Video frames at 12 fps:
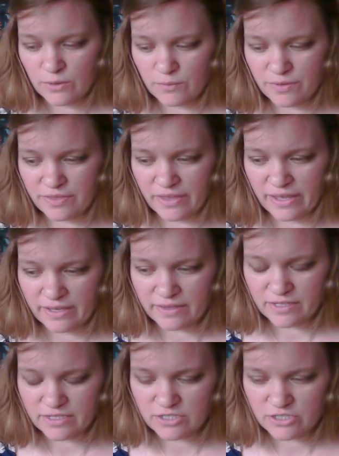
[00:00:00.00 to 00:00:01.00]
with the
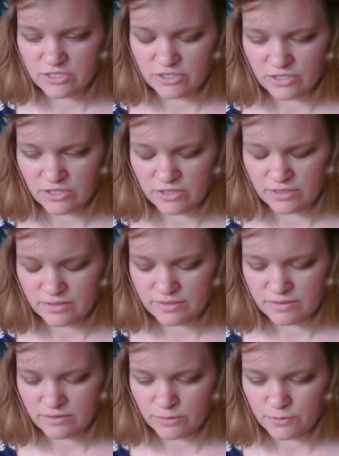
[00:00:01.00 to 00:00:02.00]
English or
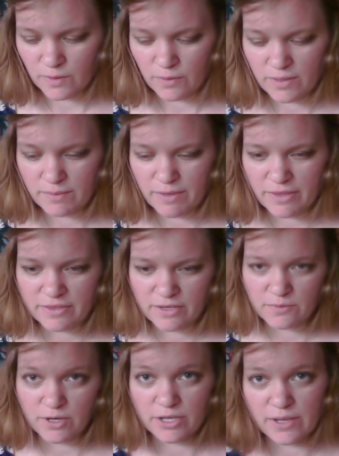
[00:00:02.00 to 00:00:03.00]
throwing
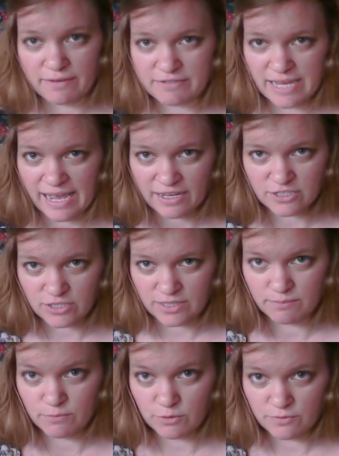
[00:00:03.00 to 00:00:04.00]
method where you have to
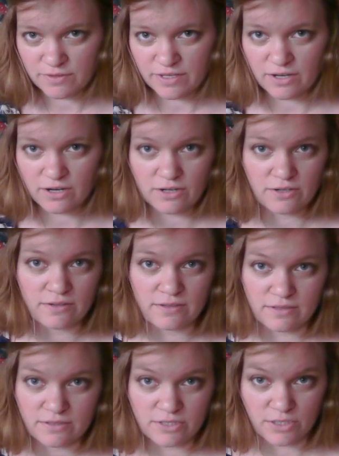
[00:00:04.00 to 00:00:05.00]
actually move the yarn
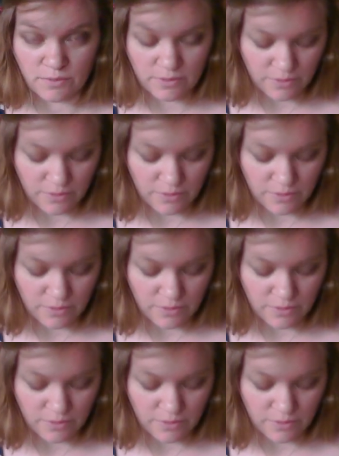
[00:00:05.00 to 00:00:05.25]
is so